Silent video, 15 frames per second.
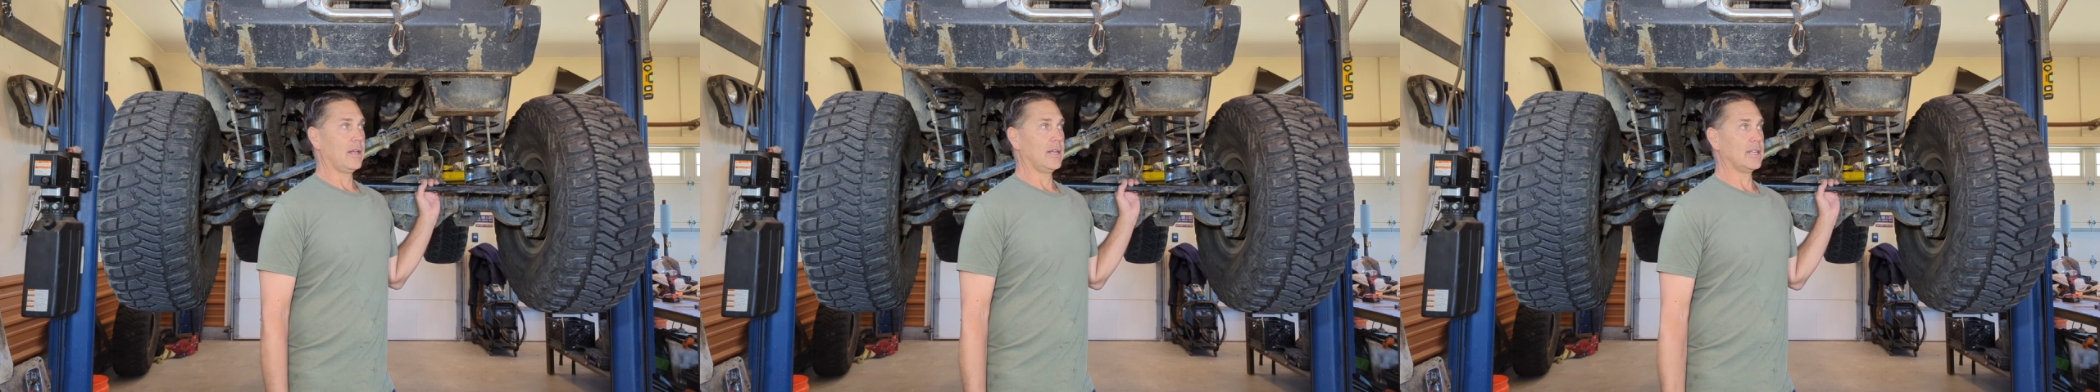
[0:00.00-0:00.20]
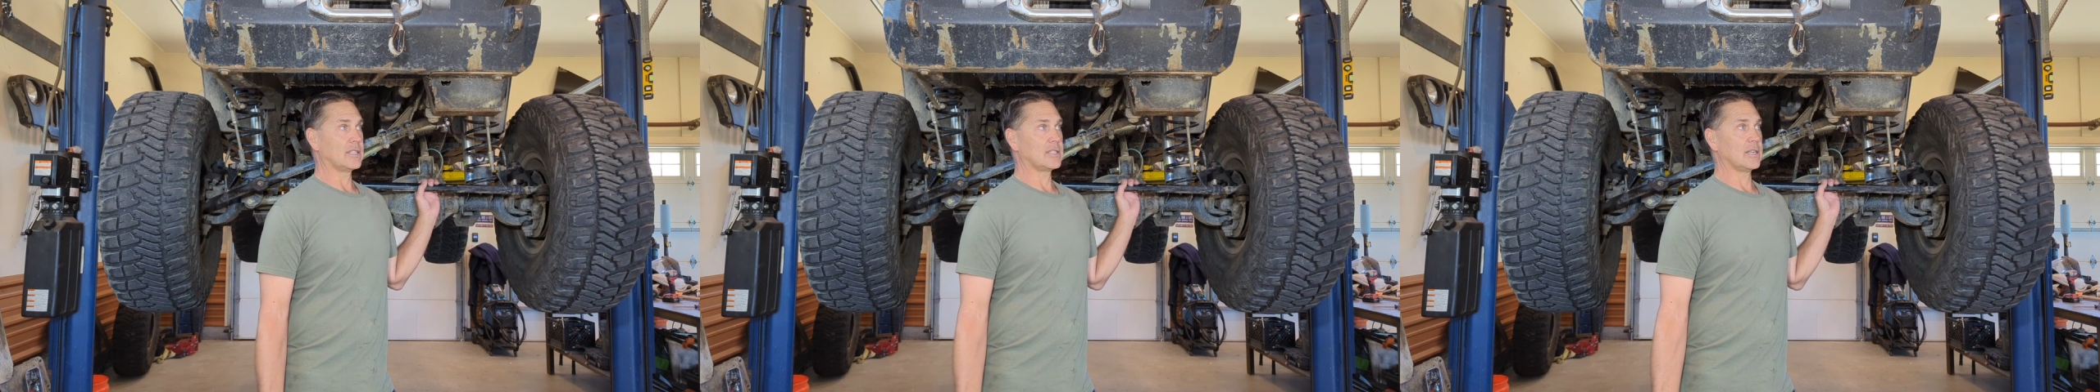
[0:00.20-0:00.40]

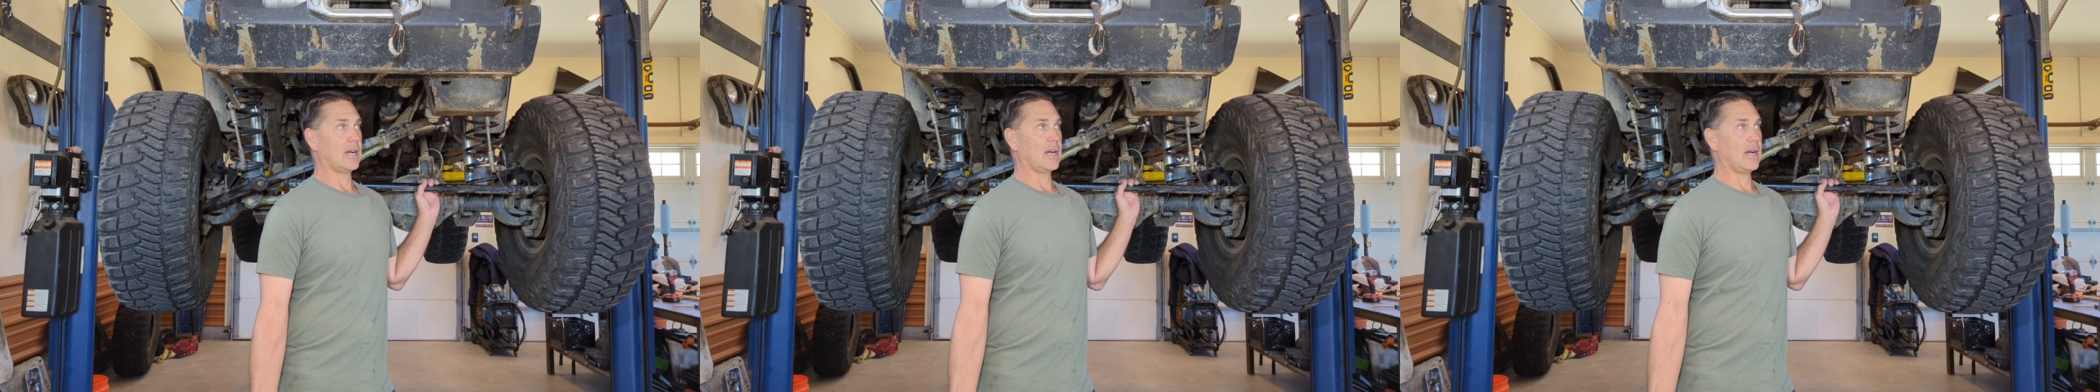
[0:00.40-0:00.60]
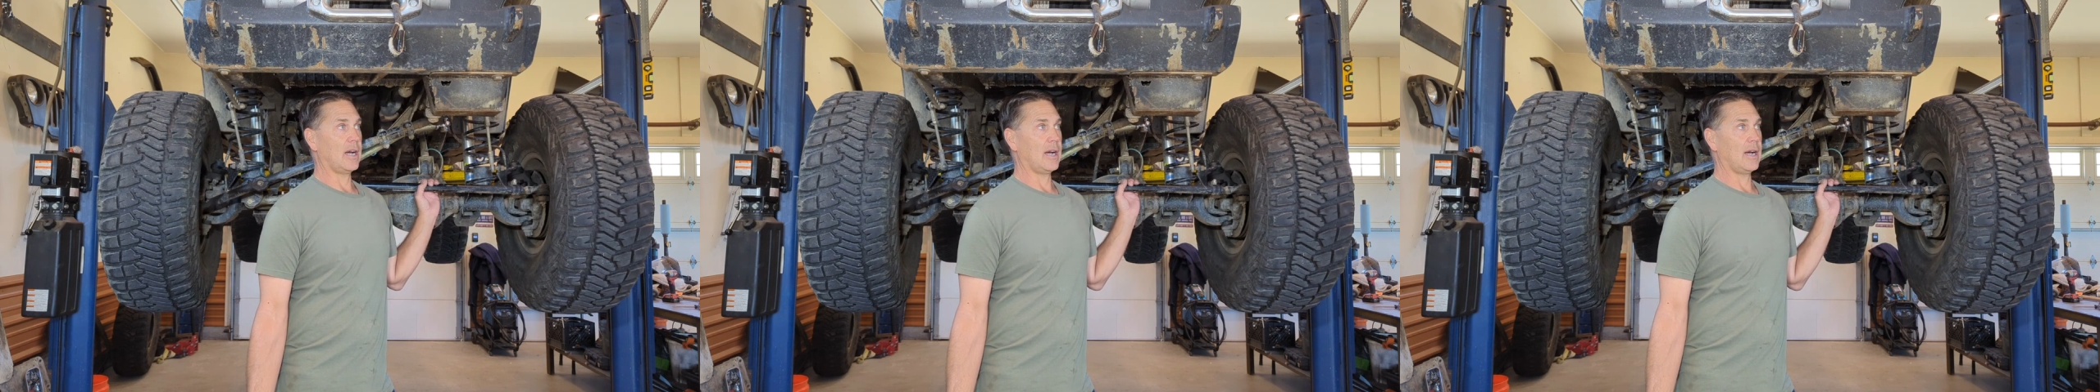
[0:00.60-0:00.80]
It's
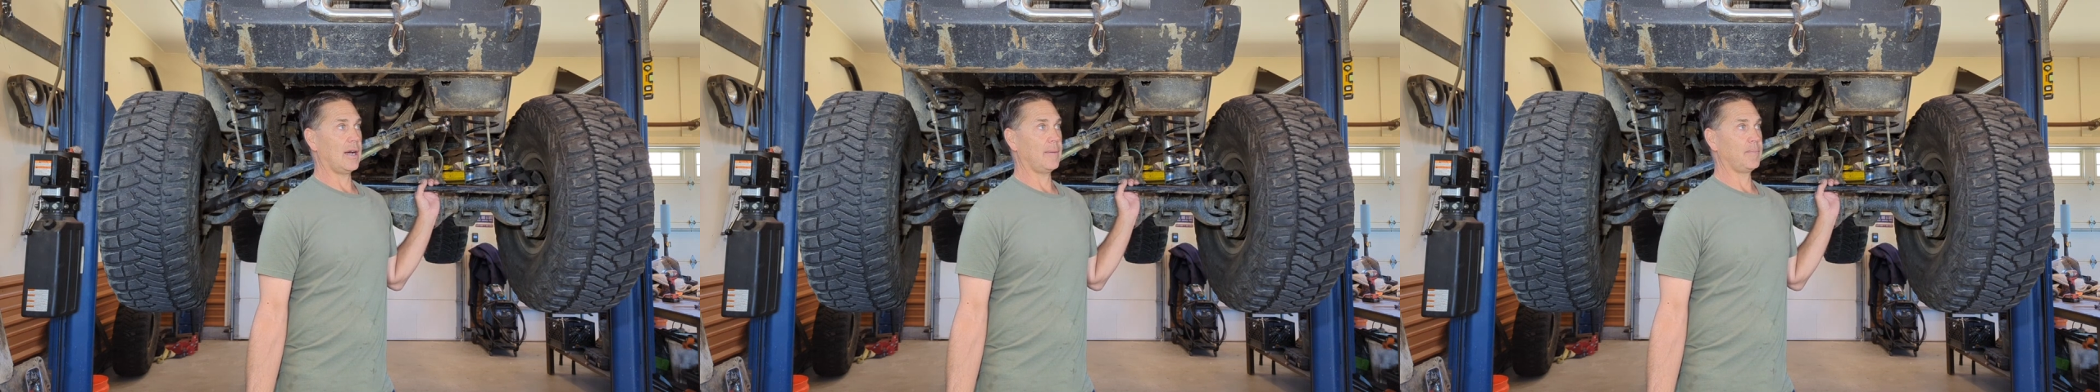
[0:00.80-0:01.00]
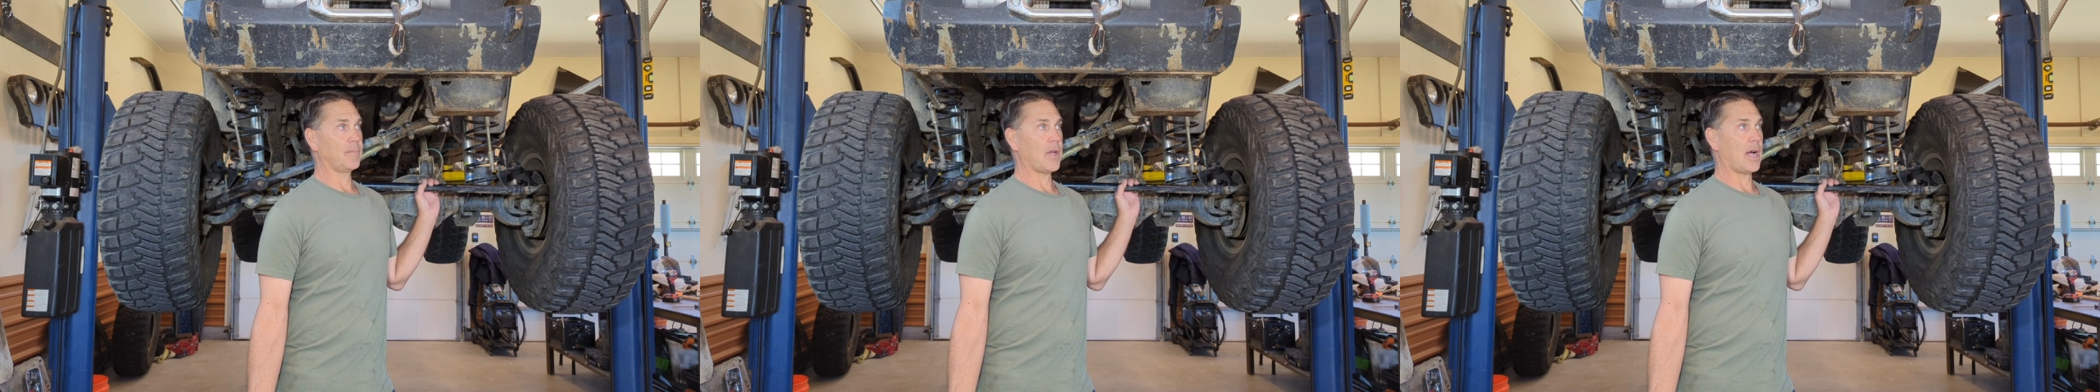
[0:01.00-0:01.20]

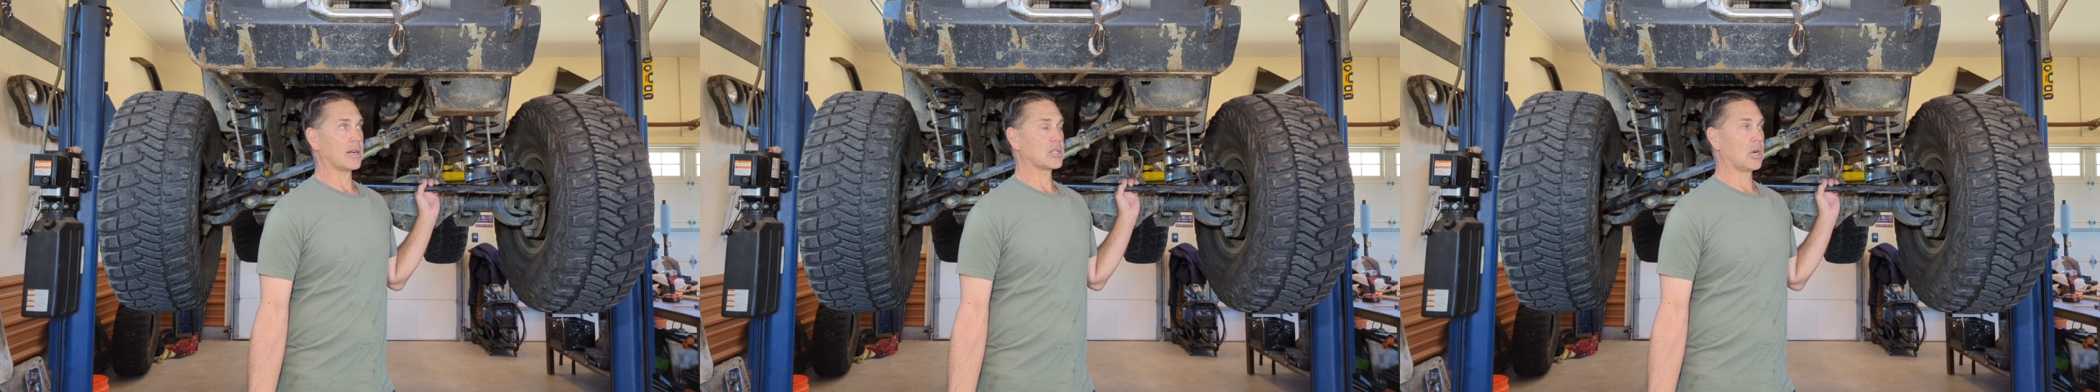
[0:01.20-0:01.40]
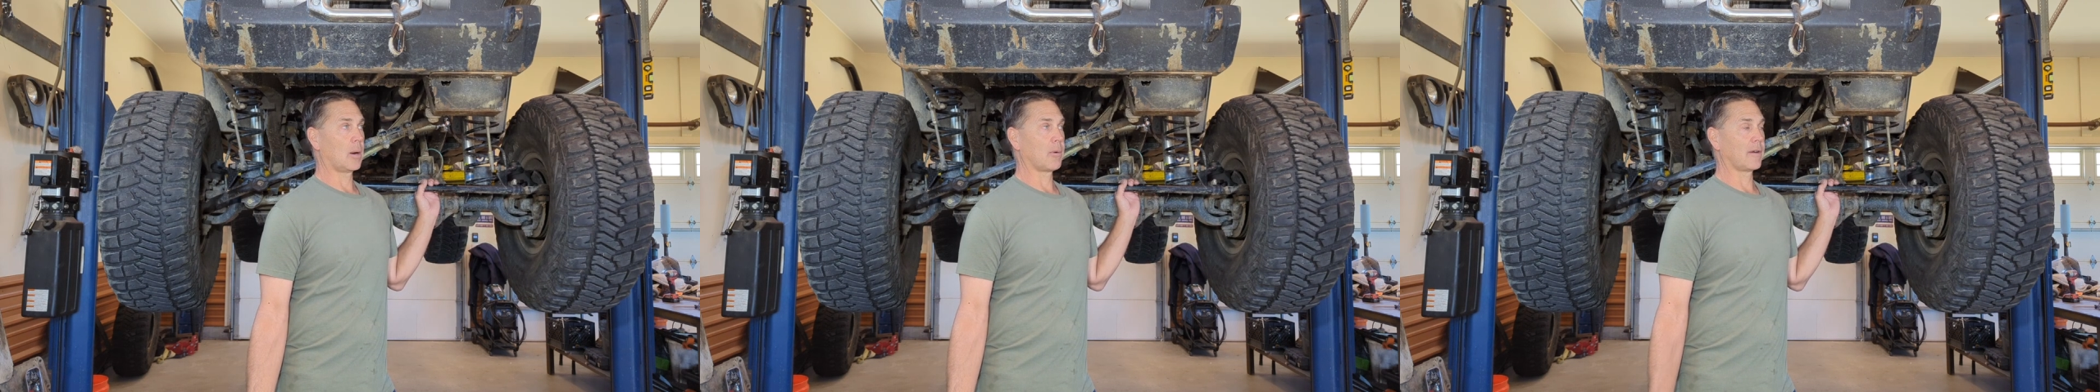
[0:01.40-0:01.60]

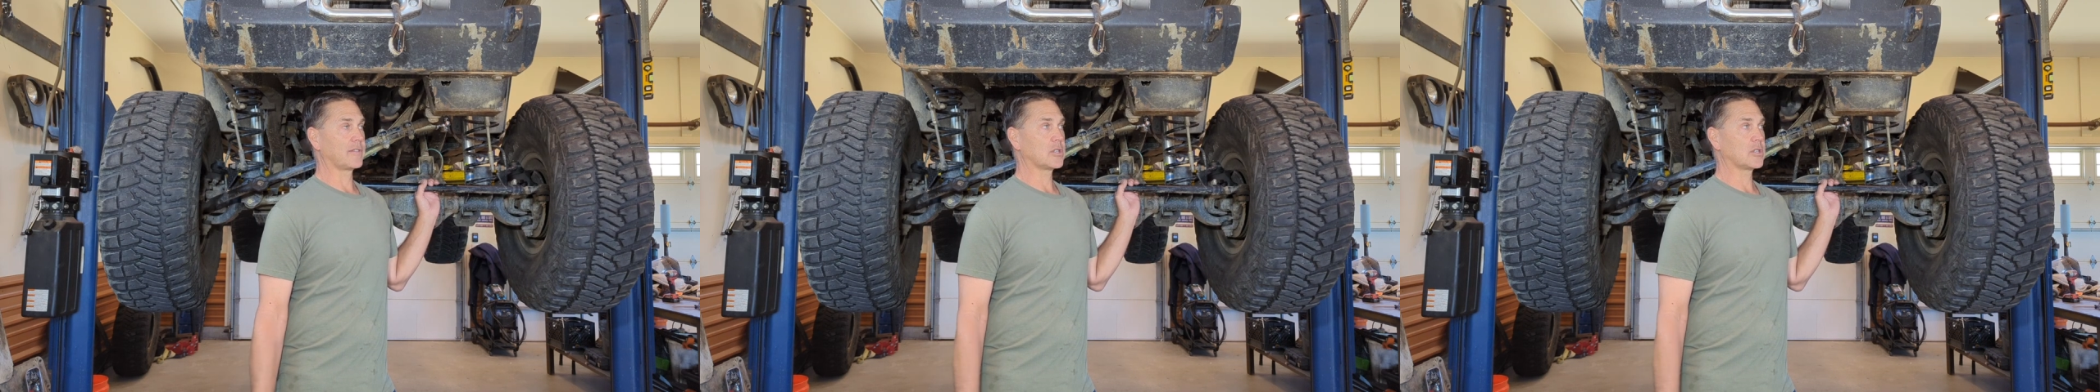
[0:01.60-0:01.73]
October